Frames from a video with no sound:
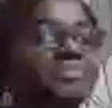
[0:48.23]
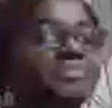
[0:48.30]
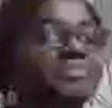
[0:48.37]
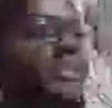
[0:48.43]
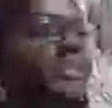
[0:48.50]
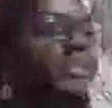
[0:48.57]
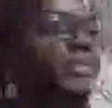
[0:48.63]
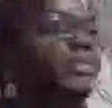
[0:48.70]

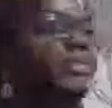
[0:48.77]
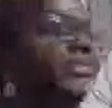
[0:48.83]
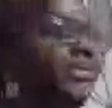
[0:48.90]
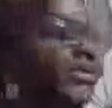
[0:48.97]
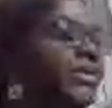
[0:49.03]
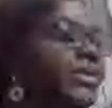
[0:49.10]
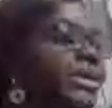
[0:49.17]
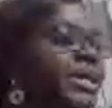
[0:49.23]
You
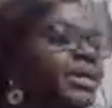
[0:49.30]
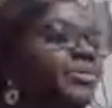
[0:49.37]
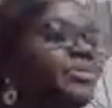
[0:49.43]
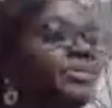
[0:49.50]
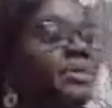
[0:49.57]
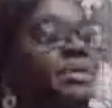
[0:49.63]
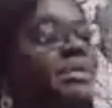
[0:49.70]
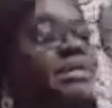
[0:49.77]
all are
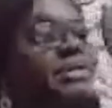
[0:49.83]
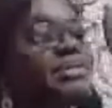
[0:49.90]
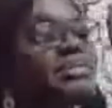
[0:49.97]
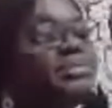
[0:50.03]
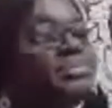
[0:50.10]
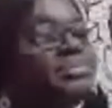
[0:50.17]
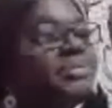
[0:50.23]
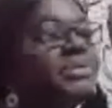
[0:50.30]

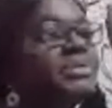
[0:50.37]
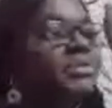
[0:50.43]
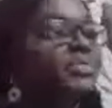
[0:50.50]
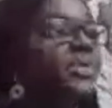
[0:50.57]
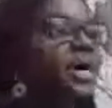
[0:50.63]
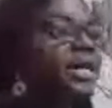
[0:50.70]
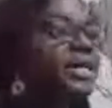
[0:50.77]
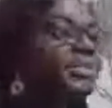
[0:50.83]
welcome to the
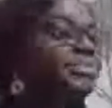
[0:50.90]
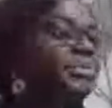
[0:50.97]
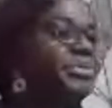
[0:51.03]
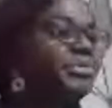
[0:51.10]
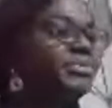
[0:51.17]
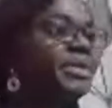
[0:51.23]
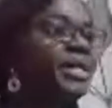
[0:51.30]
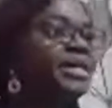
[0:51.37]
Wise
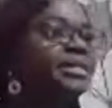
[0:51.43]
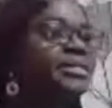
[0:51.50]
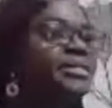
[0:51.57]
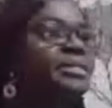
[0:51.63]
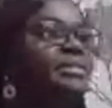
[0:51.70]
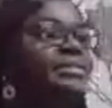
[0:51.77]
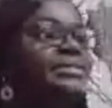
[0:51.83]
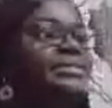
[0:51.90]
Builders.
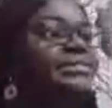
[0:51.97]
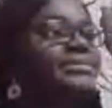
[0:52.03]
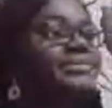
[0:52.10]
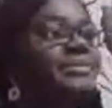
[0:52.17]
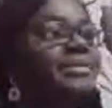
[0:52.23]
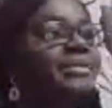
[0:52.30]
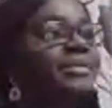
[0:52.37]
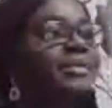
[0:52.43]

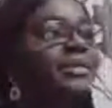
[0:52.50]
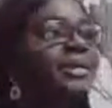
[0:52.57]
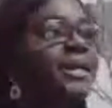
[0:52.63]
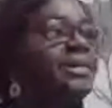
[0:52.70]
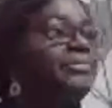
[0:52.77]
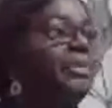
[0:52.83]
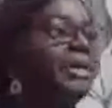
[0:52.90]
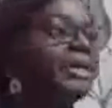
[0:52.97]
And
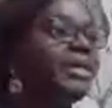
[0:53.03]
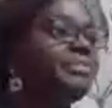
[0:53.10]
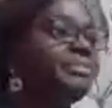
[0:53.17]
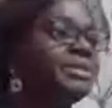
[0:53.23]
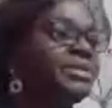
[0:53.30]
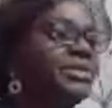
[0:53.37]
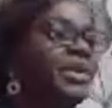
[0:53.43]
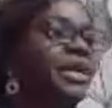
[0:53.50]
my name is
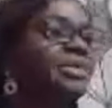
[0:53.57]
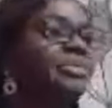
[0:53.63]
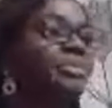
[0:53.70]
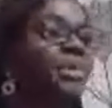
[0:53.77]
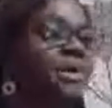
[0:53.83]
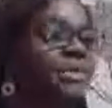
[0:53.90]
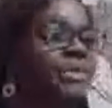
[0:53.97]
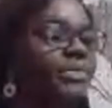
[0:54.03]
Dolakwa
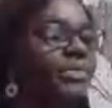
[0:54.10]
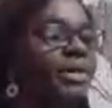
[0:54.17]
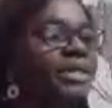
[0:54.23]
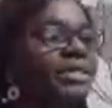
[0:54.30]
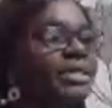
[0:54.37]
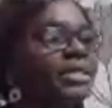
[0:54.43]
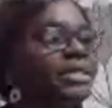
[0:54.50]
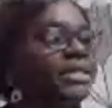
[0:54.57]

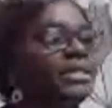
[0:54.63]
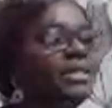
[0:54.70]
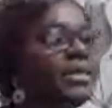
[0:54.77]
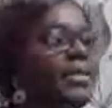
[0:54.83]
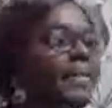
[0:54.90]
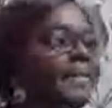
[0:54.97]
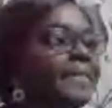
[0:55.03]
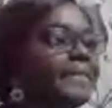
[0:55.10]

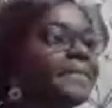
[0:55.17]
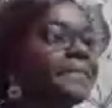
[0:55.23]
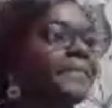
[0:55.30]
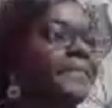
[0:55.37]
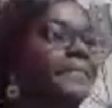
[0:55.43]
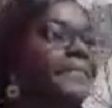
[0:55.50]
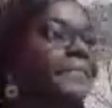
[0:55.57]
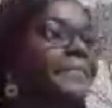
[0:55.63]
Guradeni.
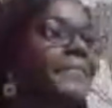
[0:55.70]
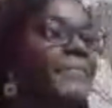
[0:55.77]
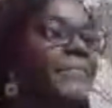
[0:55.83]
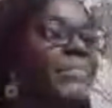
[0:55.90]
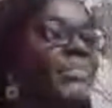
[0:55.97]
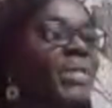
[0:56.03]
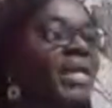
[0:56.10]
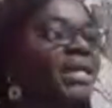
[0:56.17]

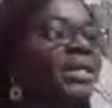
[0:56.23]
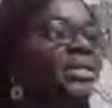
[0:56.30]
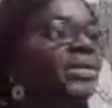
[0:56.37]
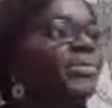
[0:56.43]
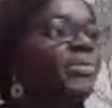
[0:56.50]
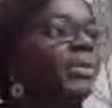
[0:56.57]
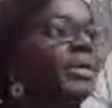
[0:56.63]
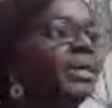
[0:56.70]
You're
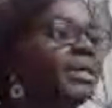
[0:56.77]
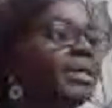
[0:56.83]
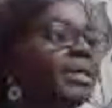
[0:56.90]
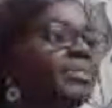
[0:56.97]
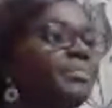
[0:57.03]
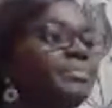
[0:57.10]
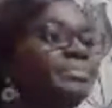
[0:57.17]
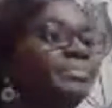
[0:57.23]
welcome.